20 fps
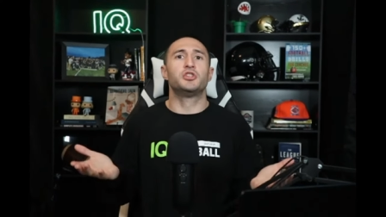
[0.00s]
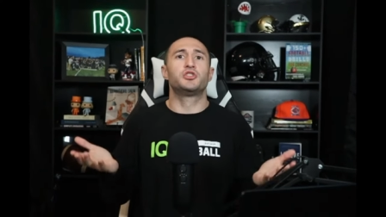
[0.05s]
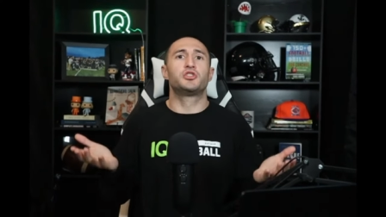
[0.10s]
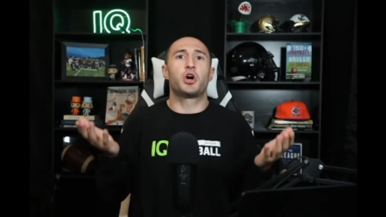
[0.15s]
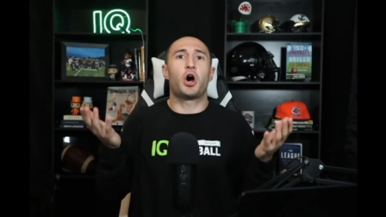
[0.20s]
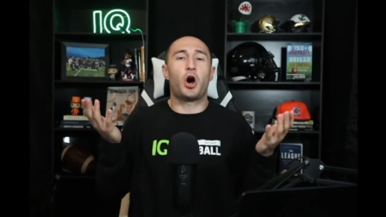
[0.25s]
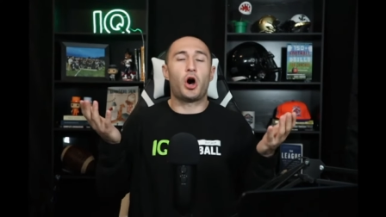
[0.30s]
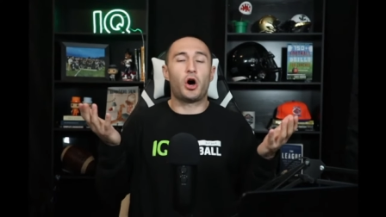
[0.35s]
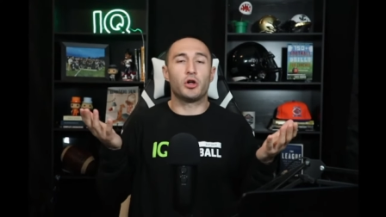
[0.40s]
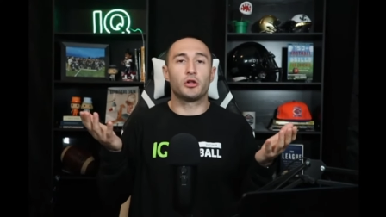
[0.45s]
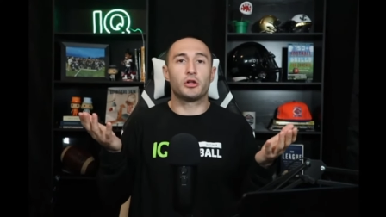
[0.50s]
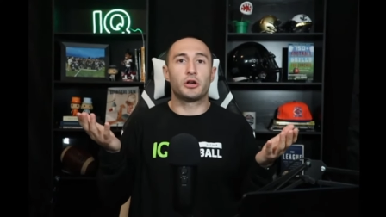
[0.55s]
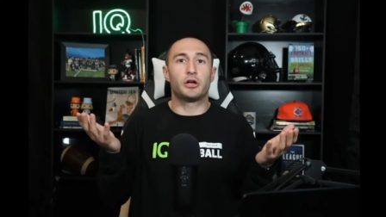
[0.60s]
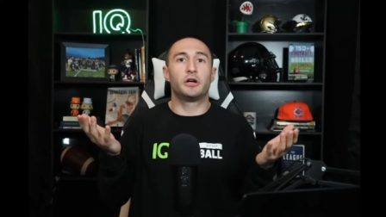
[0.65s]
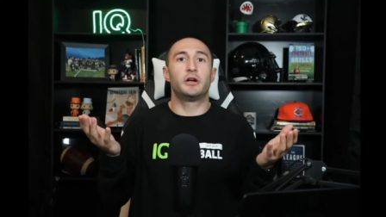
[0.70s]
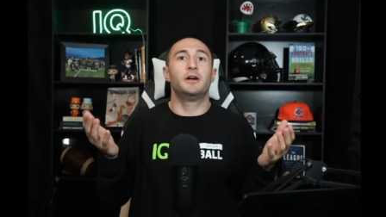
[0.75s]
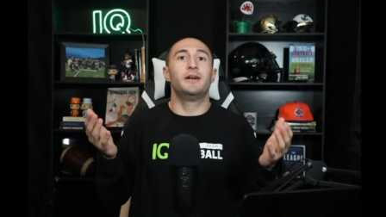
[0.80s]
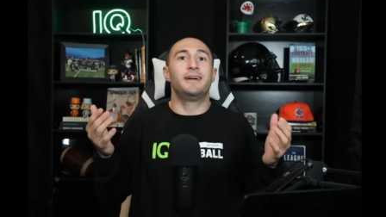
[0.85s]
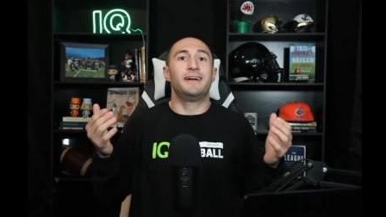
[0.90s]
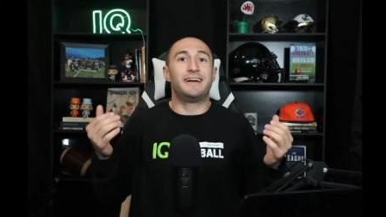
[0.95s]

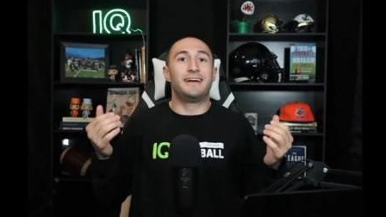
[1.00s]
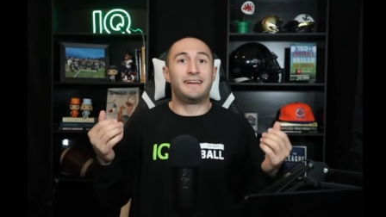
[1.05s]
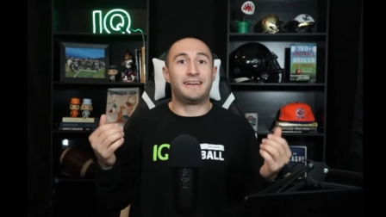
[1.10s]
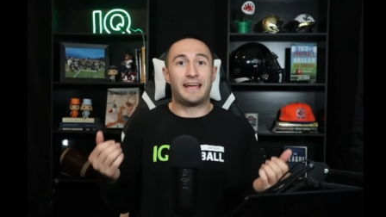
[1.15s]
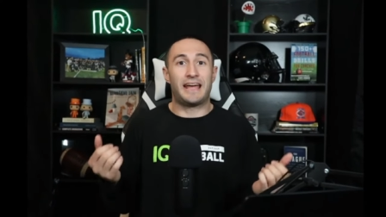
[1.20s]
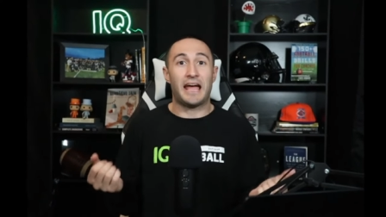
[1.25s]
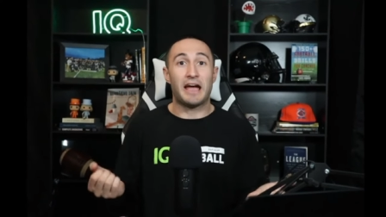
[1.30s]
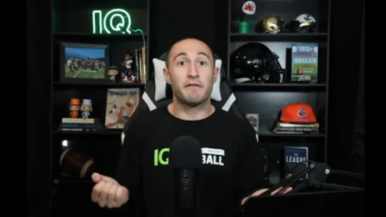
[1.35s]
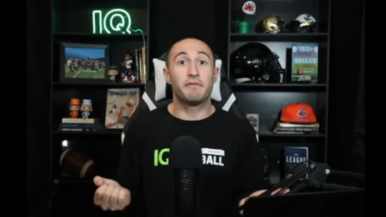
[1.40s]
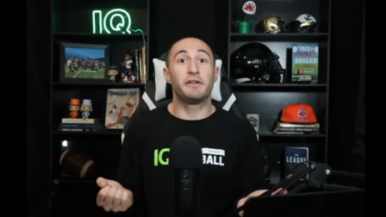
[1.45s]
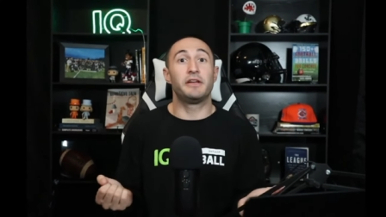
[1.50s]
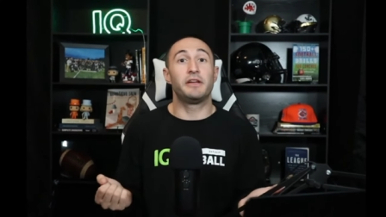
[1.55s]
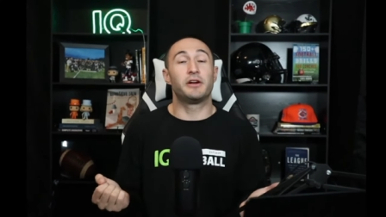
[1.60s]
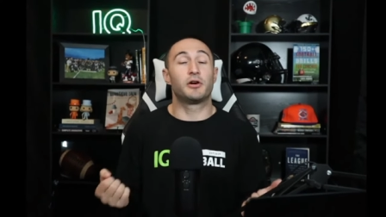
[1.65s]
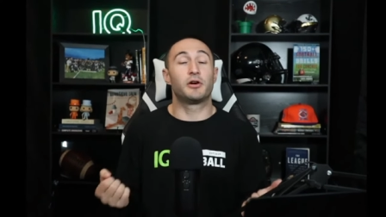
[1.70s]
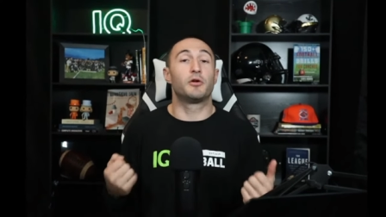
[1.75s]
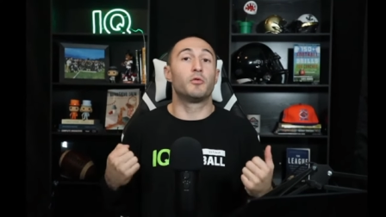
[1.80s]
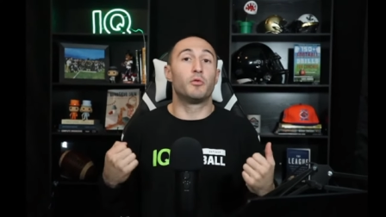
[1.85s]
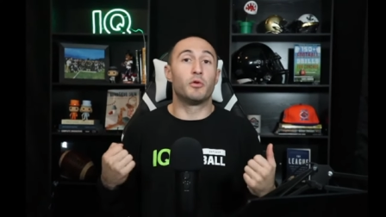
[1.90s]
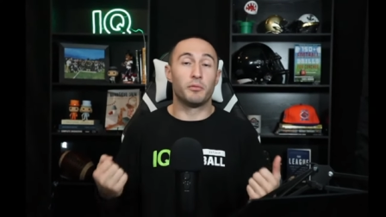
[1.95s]
taller and
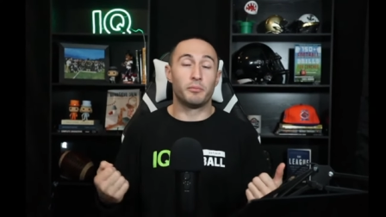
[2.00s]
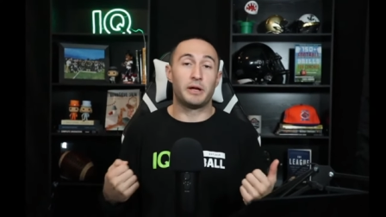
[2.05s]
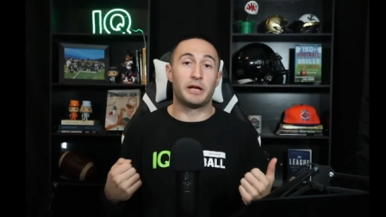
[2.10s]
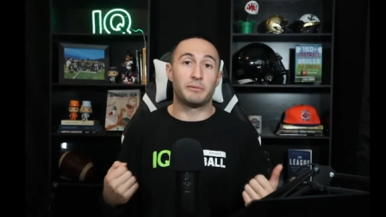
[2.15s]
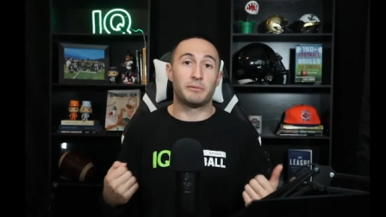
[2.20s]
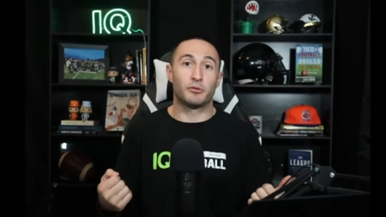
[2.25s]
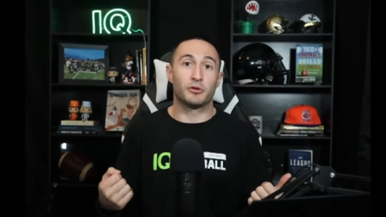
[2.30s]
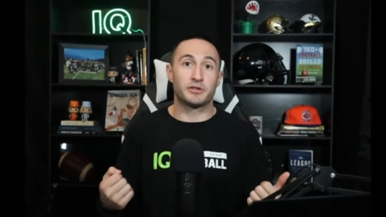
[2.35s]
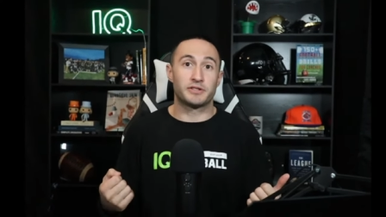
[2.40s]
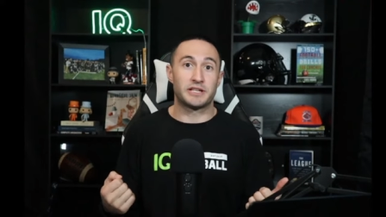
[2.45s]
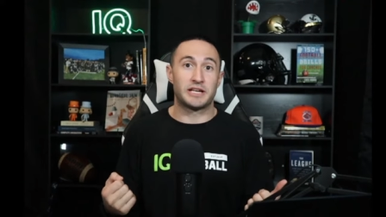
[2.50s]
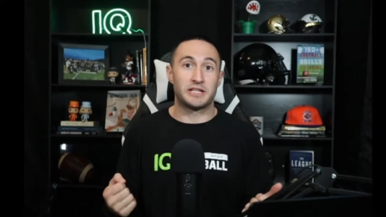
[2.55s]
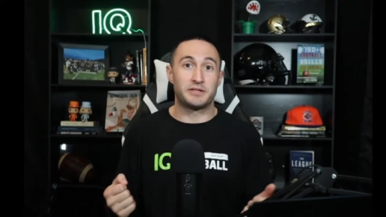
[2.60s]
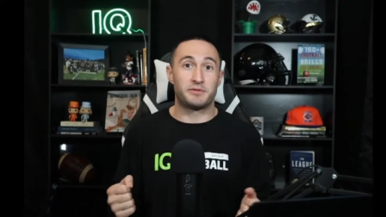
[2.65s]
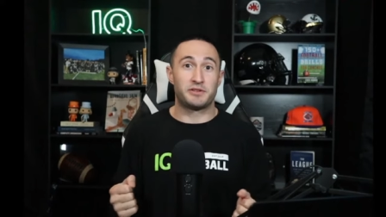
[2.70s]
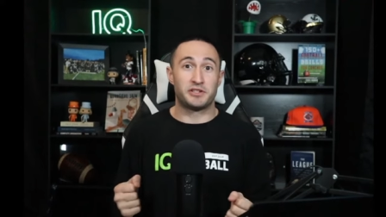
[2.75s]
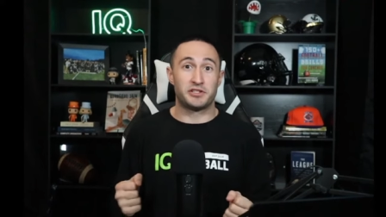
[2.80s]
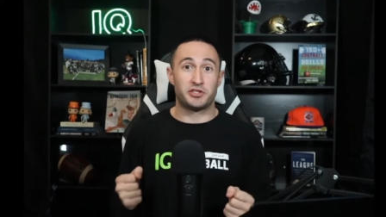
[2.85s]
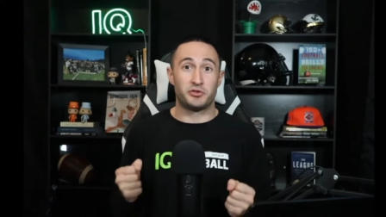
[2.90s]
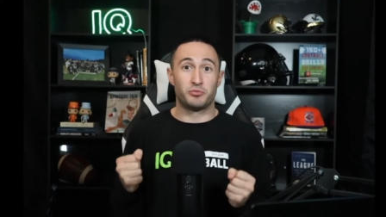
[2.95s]
heavier will make more sense
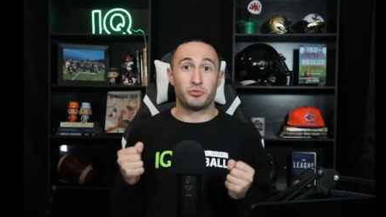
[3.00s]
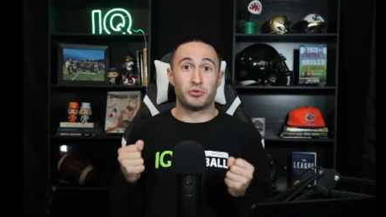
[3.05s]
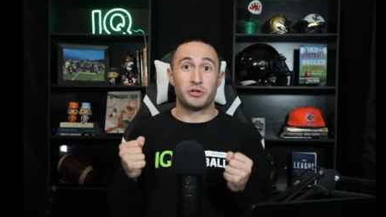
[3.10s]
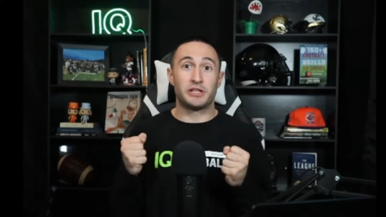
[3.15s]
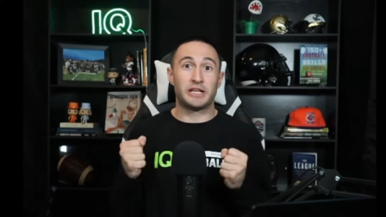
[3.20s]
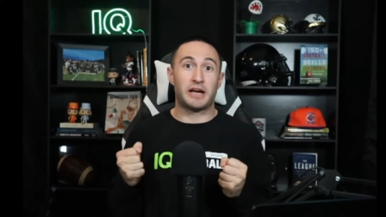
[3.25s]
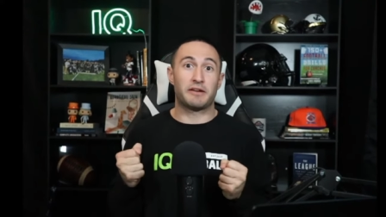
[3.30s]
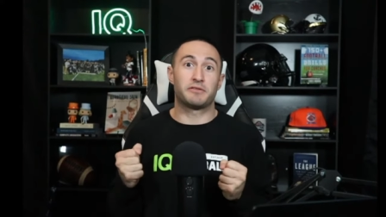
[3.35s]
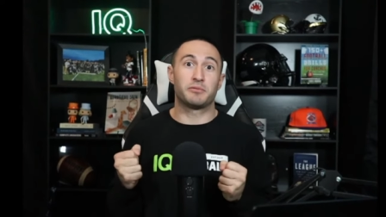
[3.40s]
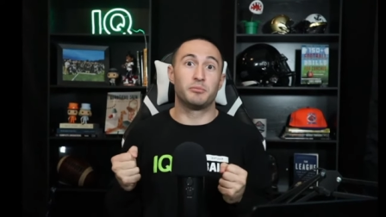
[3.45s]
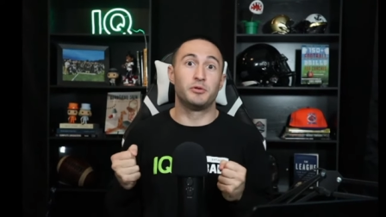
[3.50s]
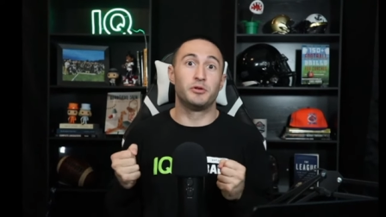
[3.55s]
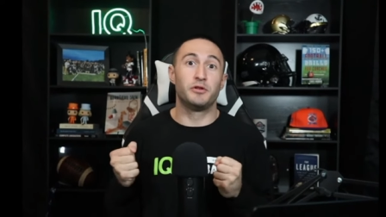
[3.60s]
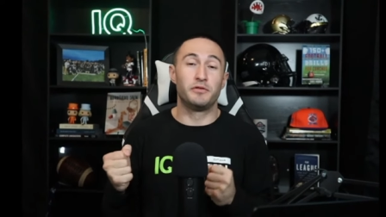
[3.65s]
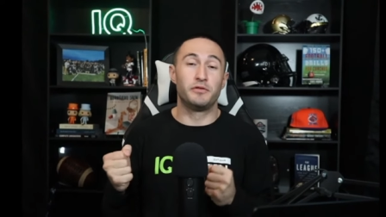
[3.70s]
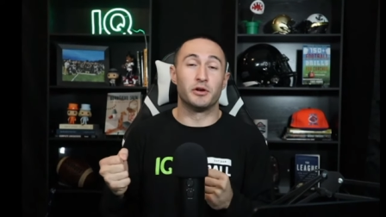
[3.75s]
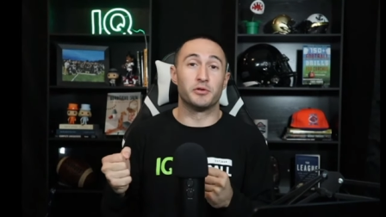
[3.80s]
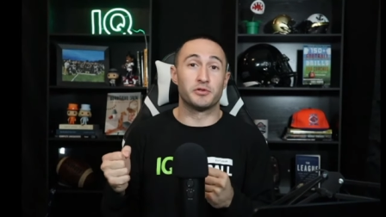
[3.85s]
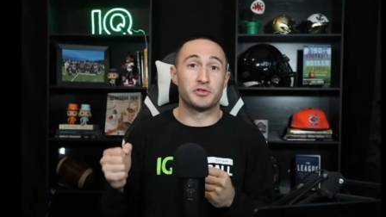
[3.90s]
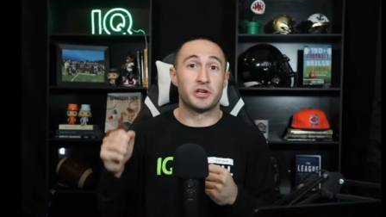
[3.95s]
because you really have to
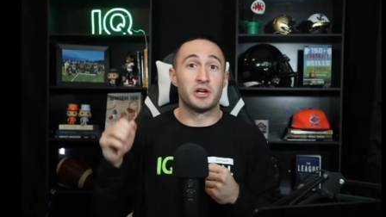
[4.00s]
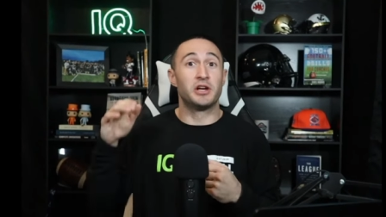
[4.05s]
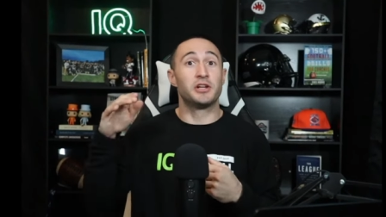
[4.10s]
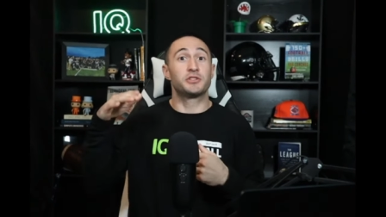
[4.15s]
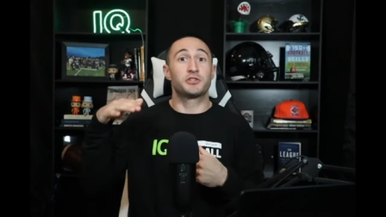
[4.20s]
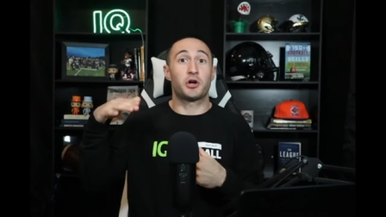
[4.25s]
move those